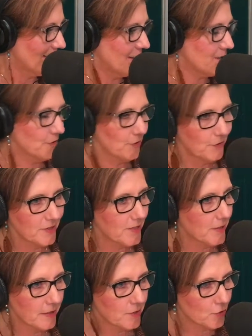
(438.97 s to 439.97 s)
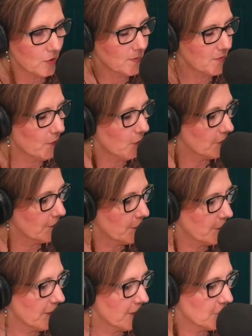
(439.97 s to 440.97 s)
They do. It's Trump's fault if it
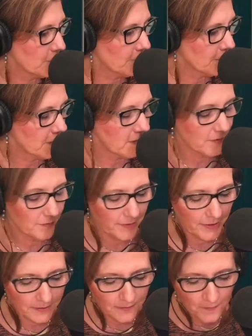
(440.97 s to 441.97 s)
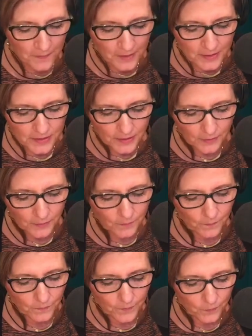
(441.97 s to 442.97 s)
rains or if it doesn't rain. So
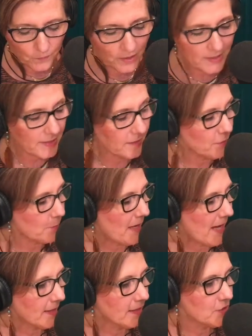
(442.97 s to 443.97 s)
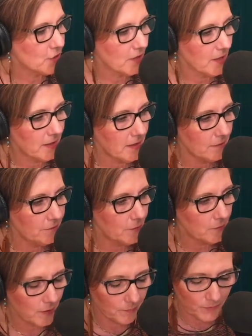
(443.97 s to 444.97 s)
let's give the package again and the
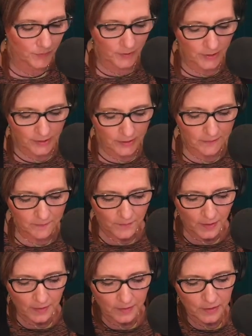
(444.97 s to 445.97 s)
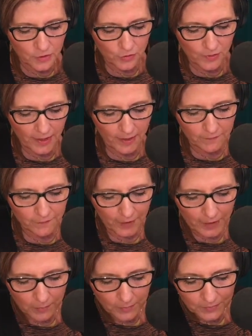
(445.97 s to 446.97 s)
phone number again that you have
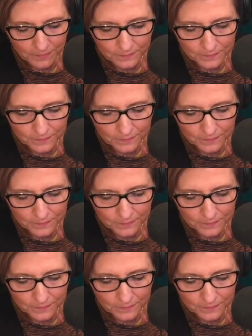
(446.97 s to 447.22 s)
available.